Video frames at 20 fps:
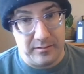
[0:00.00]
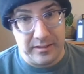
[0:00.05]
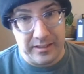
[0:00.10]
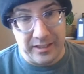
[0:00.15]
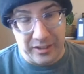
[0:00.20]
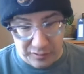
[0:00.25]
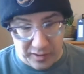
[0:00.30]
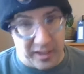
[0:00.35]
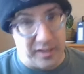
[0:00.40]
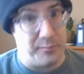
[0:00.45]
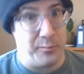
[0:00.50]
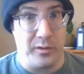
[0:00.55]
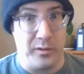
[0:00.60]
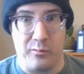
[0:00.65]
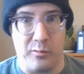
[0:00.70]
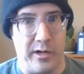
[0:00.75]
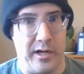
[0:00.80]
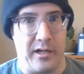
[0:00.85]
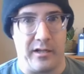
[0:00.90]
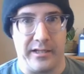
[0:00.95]
incredibly
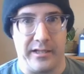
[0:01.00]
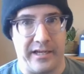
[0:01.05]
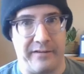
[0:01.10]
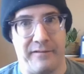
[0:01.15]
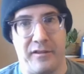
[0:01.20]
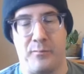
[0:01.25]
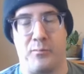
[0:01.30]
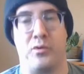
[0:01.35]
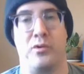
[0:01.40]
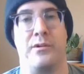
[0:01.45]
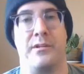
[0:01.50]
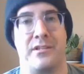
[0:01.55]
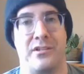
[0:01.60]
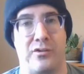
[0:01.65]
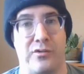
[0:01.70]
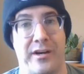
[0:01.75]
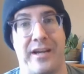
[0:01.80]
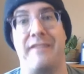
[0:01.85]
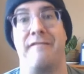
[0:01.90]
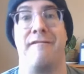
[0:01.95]
well and given the Bruins
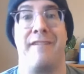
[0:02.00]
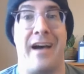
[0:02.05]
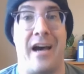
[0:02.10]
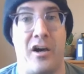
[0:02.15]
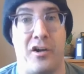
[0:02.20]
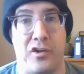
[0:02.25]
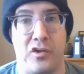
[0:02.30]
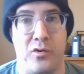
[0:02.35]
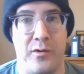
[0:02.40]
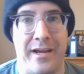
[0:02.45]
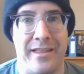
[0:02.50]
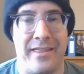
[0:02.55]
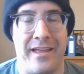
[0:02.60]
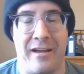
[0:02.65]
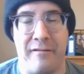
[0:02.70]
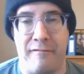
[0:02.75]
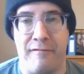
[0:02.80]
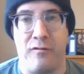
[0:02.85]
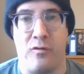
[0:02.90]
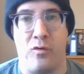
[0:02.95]
great value at
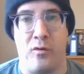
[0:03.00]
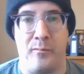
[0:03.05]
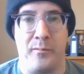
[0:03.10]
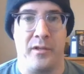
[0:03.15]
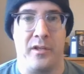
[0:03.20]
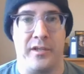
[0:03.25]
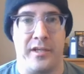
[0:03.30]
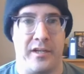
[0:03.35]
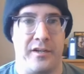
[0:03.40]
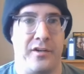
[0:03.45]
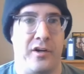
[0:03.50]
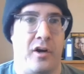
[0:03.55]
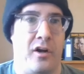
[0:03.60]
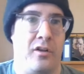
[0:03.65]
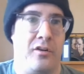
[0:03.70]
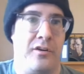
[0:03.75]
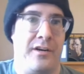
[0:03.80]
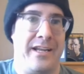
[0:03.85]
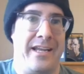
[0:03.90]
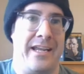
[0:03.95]
that $4 million
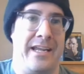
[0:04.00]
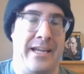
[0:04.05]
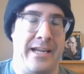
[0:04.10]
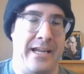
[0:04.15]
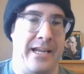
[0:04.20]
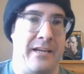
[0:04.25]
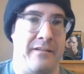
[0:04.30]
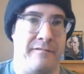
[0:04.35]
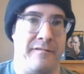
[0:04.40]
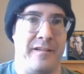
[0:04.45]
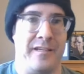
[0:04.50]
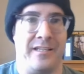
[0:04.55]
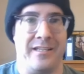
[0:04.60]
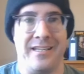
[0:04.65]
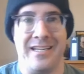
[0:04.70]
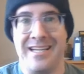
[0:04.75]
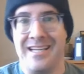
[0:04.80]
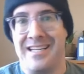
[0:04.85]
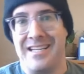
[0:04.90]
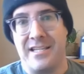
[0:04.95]

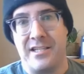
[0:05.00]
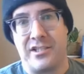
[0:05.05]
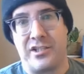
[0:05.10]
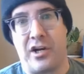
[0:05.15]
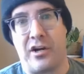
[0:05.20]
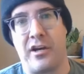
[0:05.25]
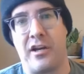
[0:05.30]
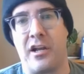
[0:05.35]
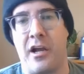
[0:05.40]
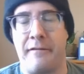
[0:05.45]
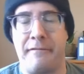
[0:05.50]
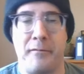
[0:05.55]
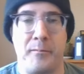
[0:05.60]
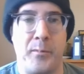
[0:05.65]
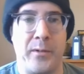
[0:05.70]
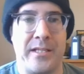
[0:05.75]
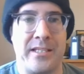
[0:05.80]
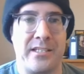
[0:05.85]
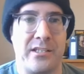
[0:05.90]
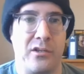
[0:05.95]
AAV. Started off a
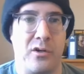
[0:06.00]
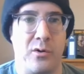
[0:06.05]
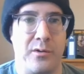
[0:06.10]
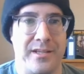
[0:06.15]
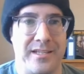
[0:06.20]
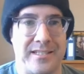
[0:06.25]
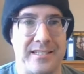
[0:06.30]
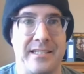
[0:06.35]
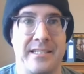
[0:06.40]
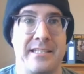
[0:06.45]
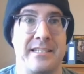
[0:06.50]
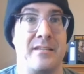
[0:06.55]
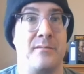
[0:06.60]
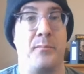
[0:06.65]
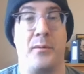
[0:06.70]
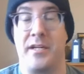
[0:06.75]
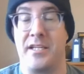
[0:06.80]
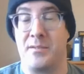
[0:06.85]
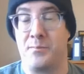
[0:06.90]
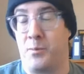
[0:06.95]
bit slow this
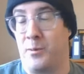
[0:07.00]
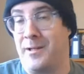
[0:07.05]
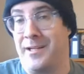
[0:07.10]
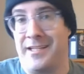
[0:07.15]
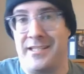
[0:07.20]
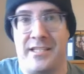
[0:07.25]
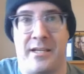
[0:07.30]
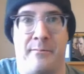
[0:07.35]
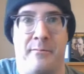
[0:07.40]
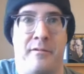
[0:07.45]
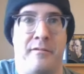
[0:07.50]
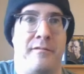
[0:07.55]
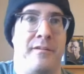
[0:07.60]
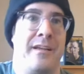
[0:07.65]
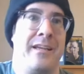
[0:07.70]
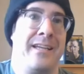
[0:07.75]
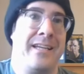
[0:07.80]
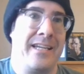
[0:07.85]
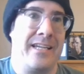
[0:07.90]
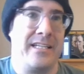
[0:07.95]
season, but he's playing some of
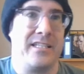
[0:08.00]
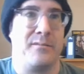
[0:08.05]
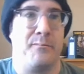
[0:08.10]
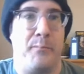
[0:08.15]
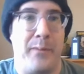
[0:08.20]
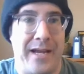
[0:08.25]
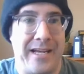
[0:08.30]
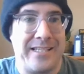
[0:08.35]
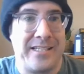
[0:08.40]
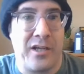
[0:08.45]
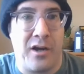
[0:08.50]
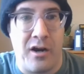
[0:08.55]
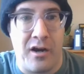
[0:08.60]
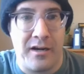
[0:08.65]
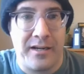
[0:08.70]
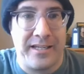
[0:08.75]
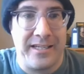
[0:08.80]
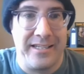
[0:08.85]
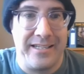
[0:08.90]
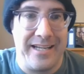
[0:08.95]
his best
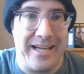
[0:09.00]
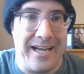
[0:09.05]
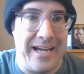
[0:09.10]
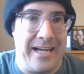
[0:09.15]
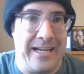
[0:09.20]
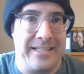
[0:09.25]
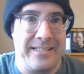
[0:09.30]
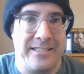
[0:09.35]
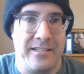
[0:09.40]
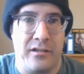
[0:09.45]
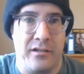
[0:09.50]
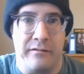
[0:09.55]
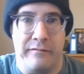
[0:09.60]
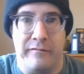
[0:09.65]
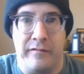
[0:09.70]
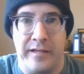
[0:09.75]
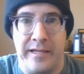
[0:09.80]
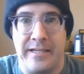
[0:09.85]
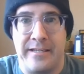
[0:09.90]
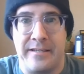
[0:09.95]
hockey as
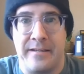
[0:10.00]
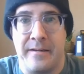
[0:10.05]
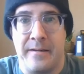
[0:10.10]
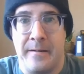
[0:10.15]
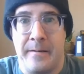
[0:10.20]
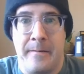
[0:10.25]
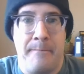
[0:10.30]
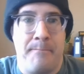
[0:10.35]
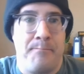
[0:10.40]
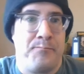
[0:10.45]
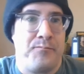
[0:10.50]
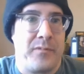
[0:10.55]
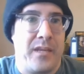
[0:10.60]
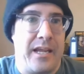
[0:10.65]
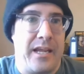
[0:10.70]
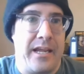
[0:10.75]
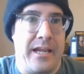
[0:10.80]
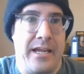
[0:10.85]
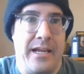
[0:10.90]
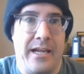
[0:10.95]
of late.
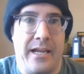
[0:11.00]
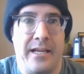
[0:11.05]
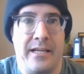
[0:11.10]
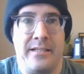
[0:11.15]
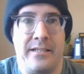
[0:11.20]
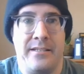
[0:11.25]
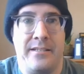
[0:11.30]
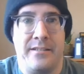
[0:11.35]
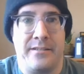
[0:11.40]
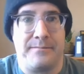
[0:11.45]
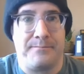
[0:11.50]
And